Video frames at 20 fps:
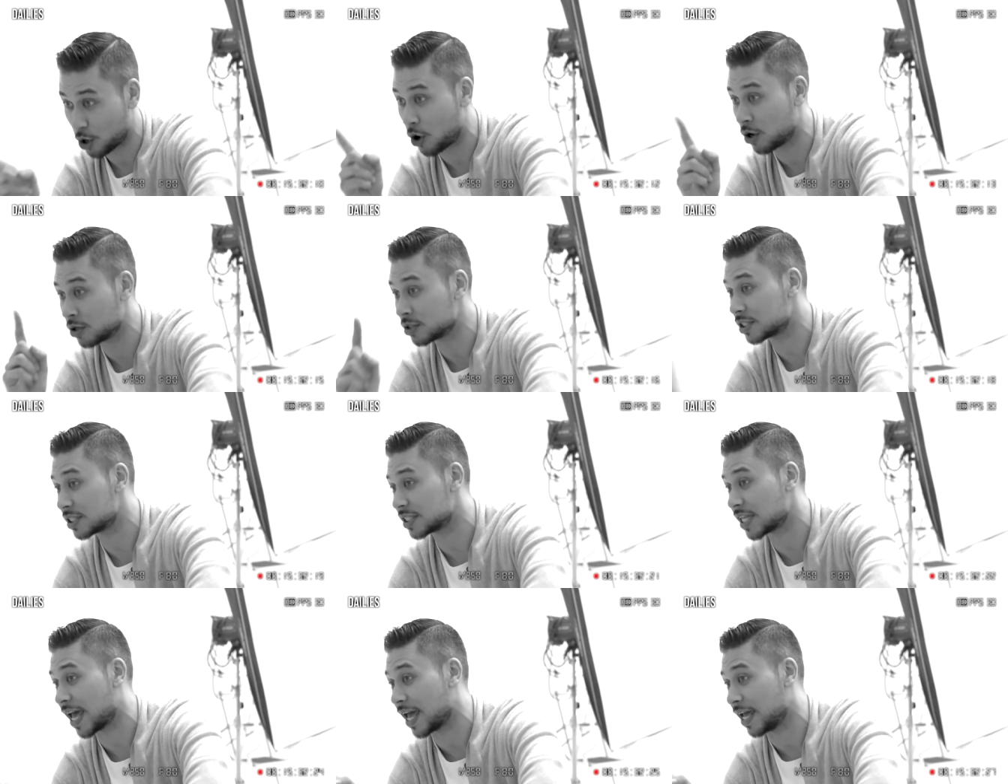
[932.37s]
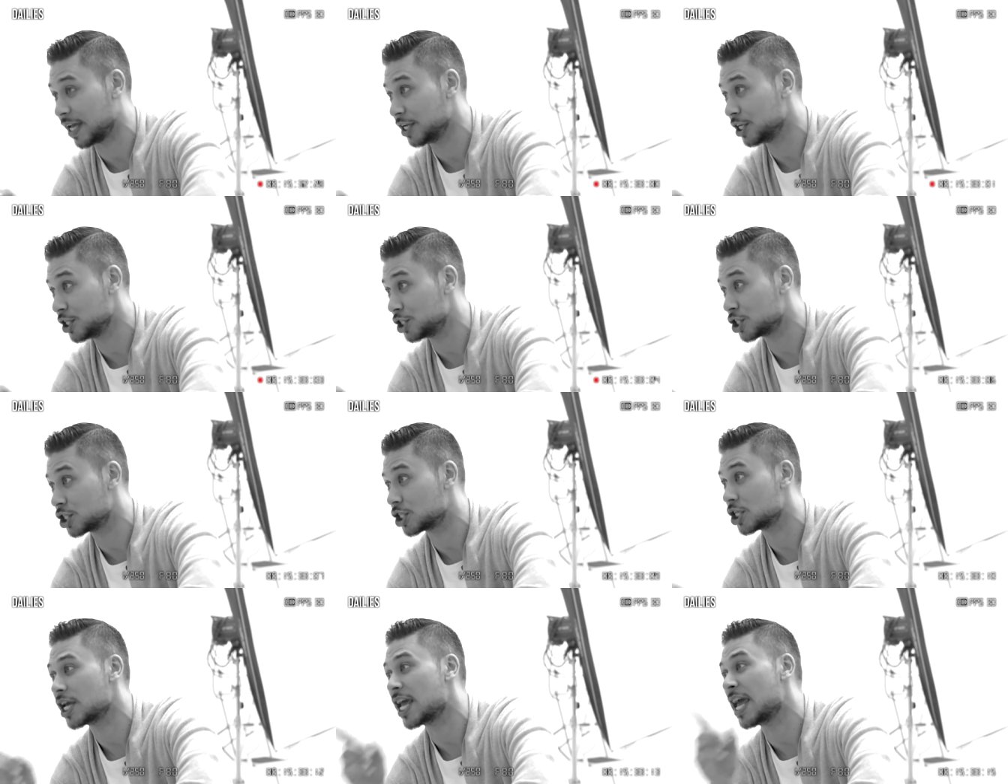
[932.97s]
on
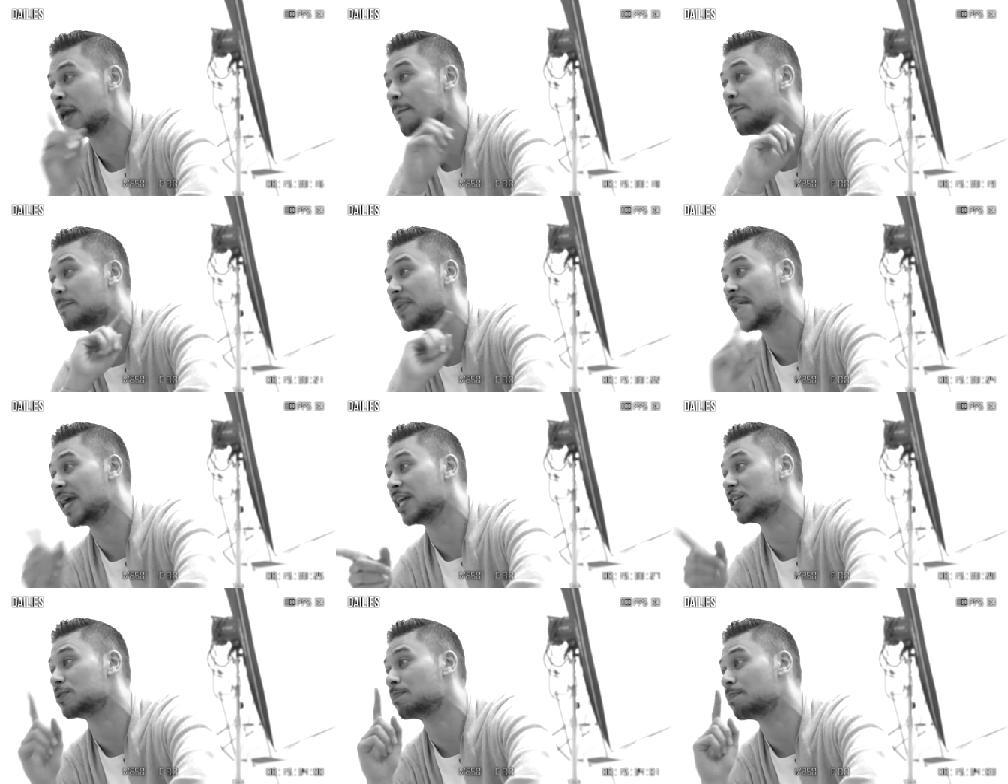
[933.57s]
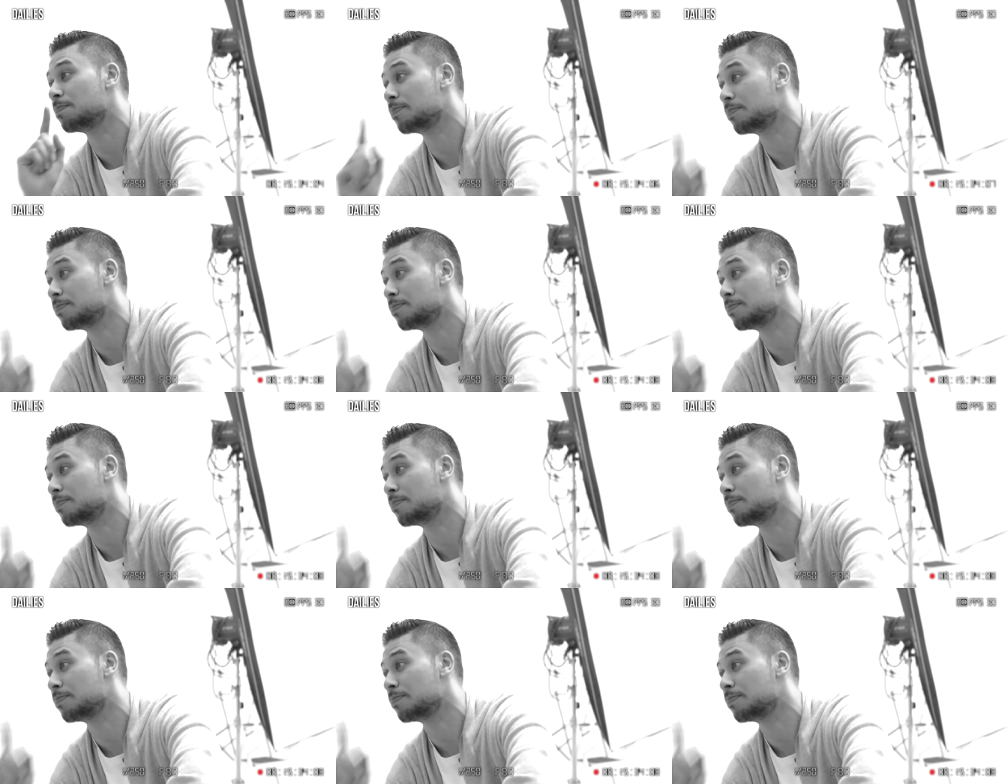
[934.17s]
stage in pitch